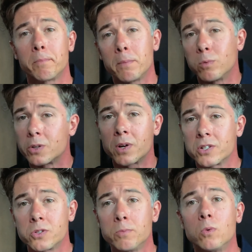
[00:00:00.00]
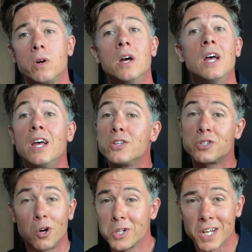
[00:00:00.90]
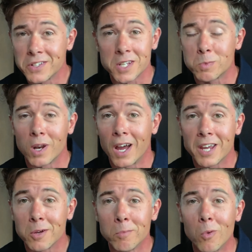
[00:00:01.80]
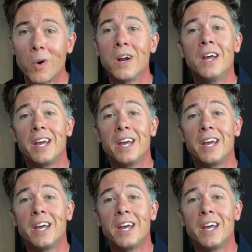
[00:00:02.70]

People will trust you more, search engines will like you more,